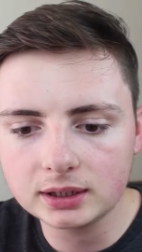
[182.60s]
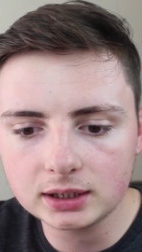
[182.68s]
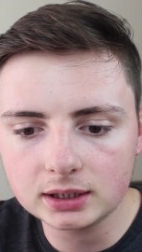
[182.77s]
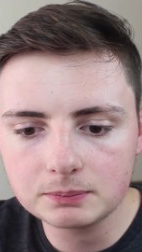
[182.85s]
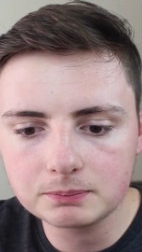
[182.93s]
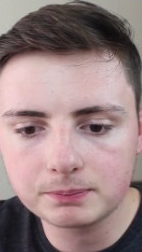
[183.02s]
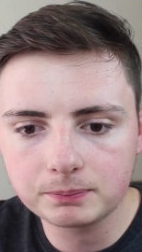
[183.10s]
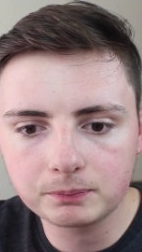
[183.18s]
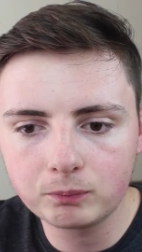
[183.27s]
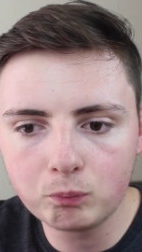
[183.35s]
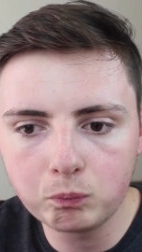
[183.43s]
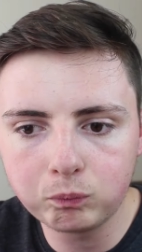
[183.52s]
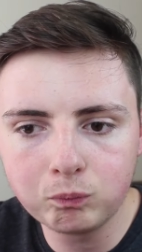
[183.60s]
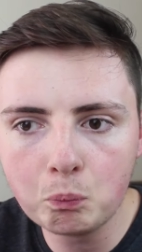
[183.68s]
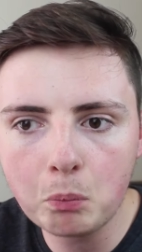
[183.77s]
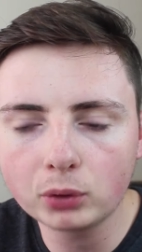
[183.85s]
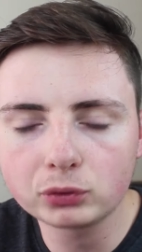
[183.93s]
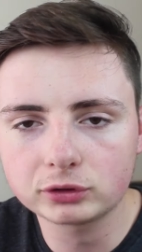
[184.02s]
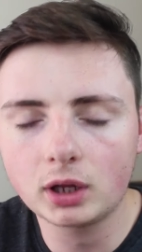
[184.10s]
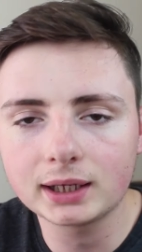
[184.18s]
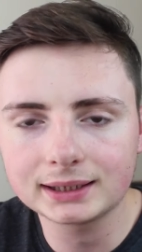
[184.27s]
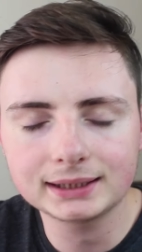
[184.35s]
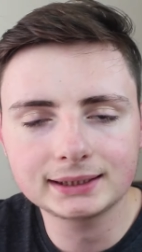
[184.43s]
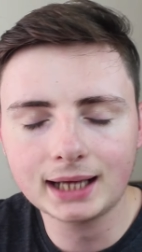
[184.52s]
the most
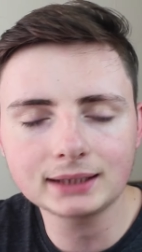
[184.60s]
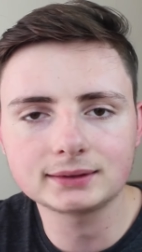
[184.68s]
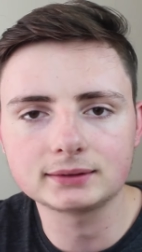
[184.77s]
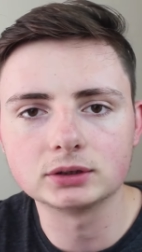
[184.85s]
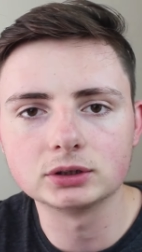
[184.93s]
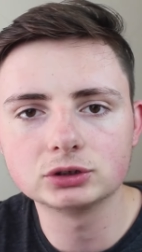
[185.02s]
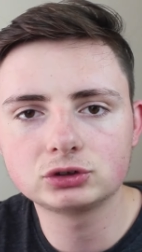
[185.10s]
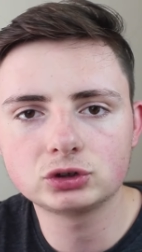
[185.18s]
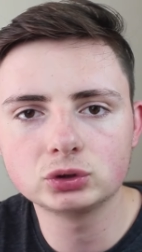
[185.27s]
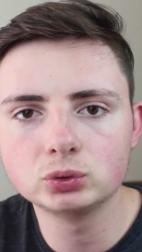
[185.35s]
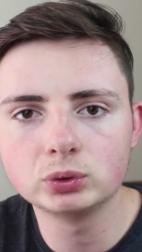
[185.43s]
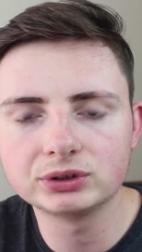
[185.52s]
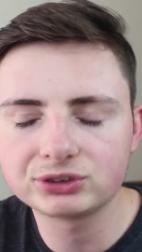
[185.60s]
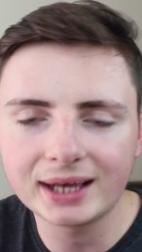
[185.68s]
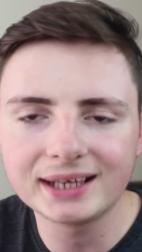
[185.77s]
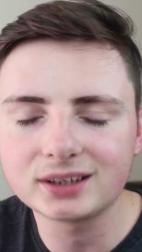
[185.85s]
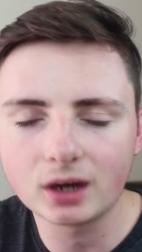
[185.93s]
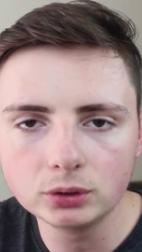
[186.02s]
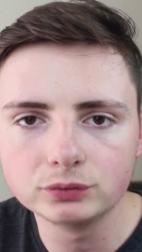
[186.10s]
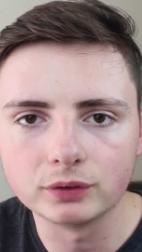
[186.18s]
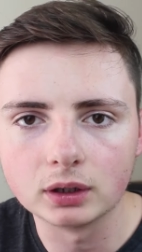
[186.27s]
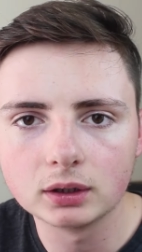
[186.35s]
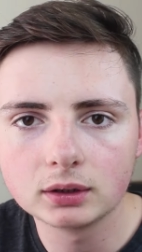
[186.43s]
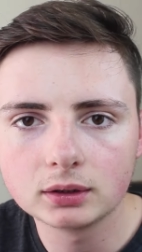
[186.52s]
likely candidate to take
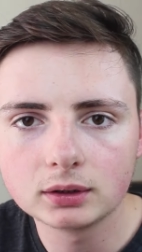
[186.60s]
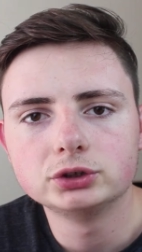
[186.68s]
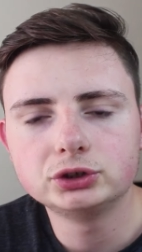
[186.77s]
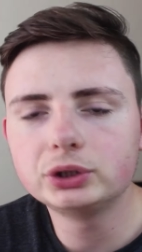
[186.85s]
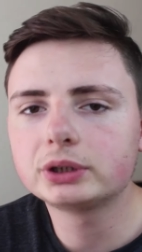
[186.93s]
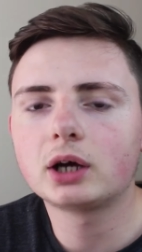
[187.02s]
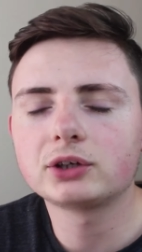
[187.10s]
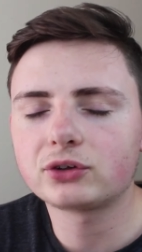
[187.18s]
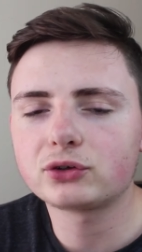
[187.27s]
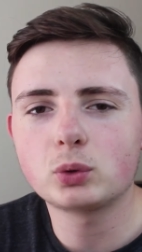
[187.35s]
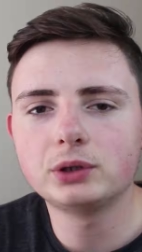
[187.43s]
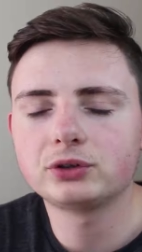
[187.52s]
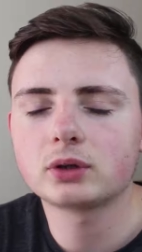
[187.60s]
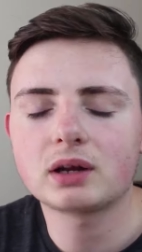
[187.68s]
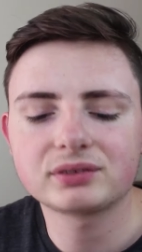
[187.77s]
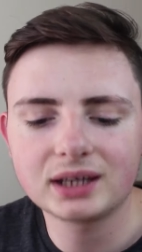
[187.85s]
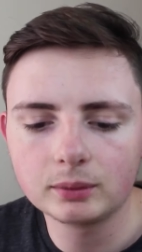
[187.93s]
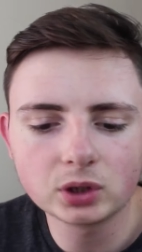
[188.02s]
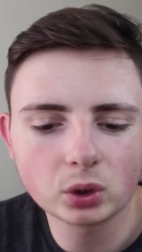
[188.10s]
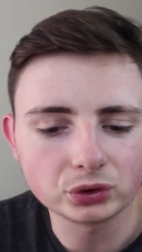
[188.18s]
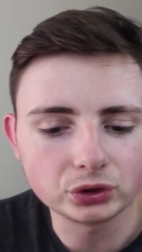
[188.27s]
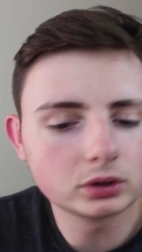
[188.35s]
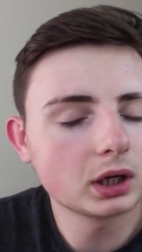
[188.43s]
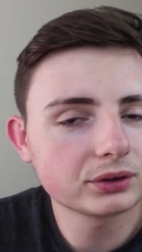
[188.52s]
over. You guys, as always, are going to have to let me know
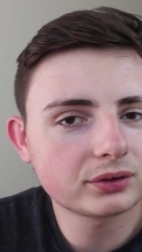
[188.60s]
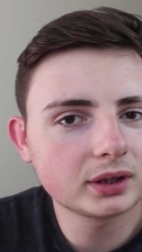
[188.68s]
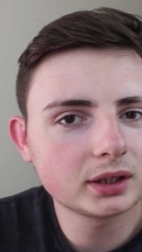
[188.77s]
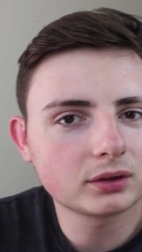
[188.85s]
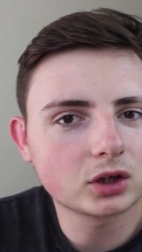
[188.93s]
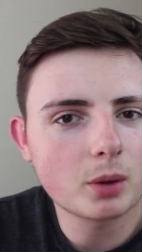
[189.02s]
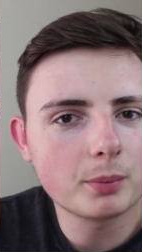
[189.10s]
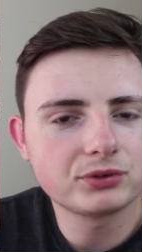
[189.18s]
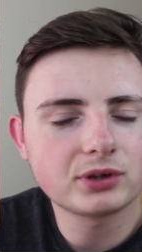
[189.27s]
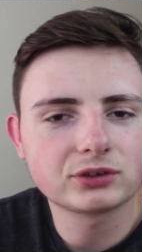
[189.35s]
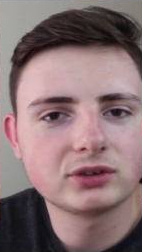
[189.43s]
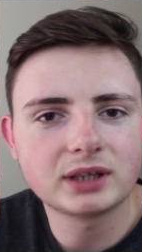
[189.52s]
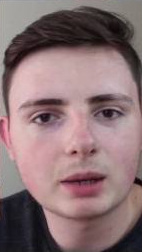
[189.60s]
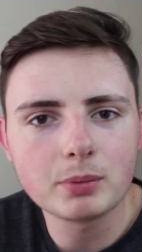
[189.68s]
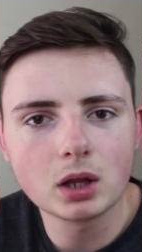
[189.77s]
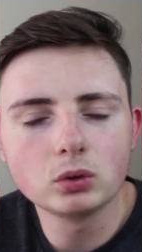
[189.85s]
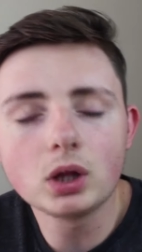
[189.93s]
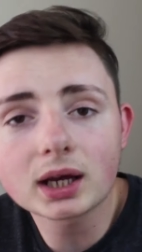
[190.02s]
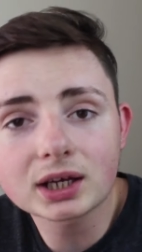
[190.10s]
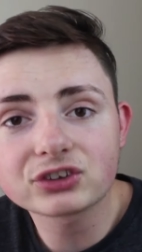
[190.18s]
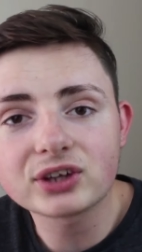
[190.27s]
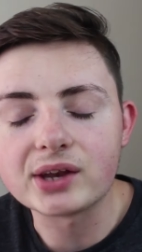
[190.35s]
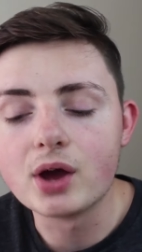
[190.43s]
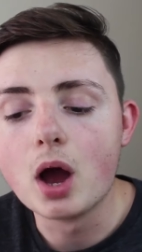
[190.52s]
what you guys think in the comment section down below. Like I
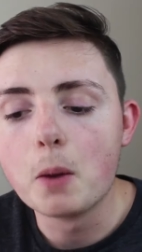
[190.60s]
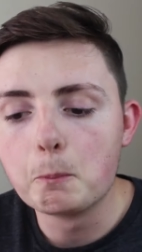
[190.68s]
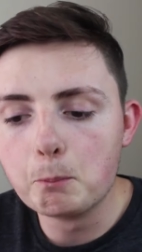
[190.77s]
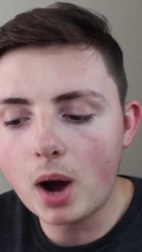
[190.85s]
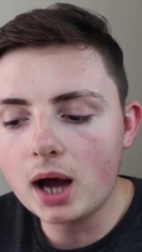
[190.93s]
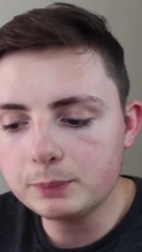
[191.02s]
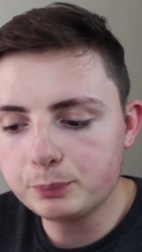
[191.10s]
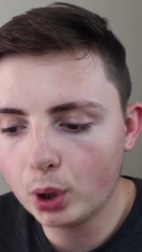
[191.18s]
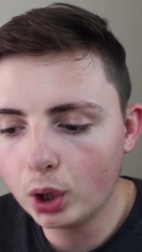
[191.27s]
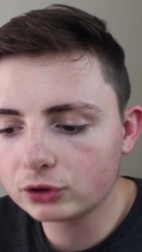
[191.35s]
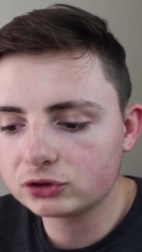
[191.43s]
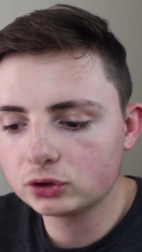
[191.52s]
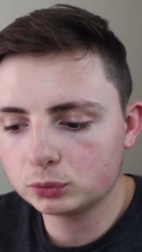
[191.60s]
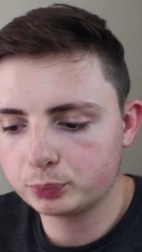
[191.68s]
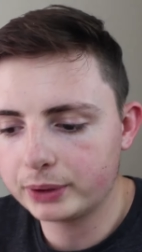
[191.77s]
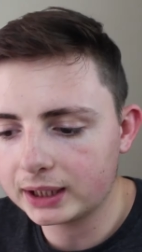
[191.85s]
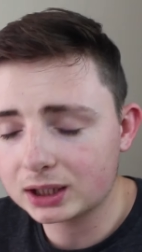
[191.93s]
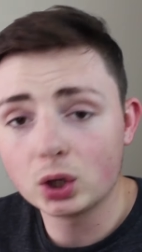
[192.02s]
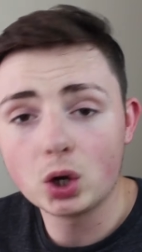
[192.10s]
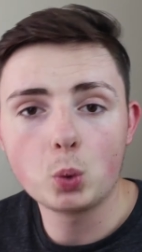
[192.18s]
said, my personal pick